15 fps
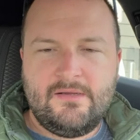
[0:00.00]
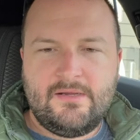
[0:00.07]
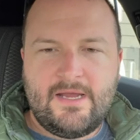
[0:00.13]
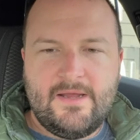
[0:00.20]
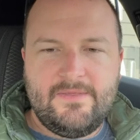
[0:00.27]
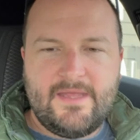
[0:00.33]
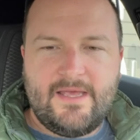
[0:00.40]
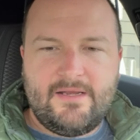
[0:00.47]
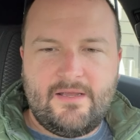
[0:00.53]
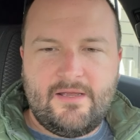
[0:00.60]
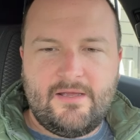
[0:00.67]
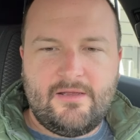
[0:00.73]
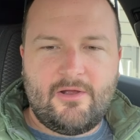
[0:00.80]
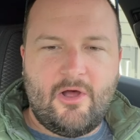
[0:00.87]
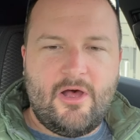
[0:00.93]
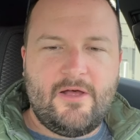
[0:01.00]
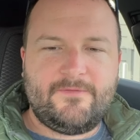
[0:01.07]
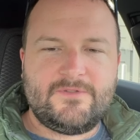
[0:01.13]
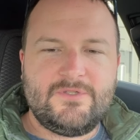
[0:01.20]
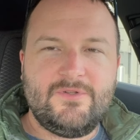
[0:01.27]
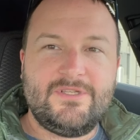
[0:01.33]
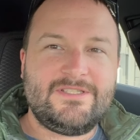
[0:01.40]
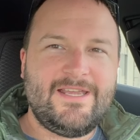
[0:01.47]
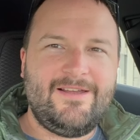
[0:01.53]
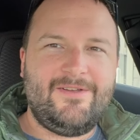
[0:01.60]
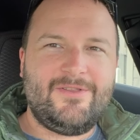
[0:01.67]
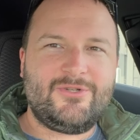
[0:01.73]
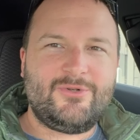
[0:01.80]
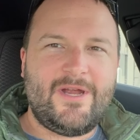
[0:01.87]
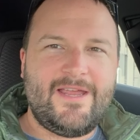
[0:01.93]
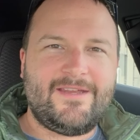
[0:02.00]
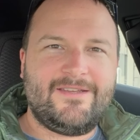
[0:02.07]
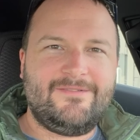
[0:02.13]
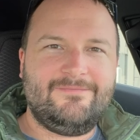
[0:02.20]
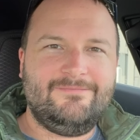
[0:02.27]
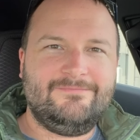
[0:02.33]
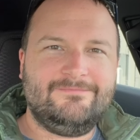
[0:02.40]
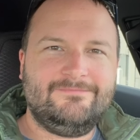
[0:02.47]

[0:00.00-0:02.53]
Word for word: and then uh, off to the tail of the dragon.